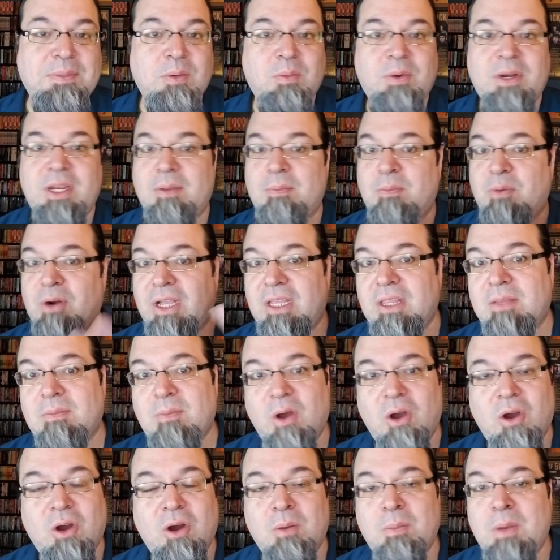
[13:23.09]
and when you bring them
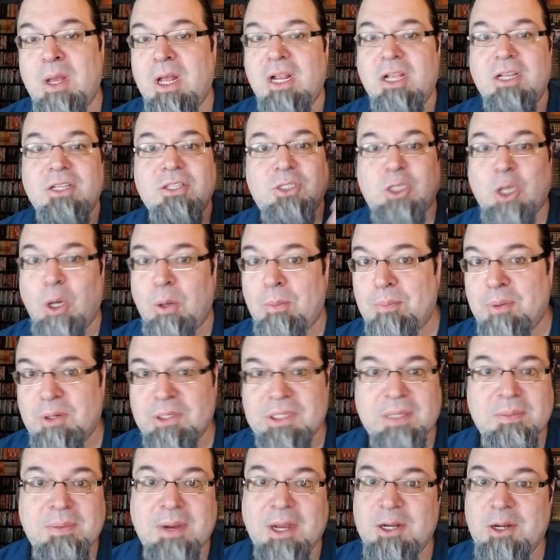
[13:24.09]
home, don't put
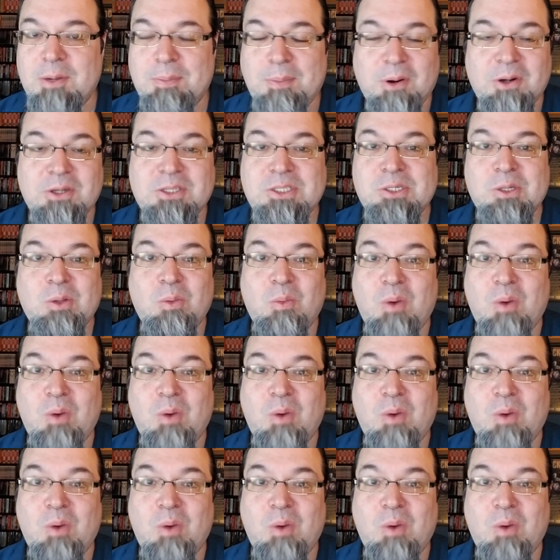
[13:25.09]
them on your personal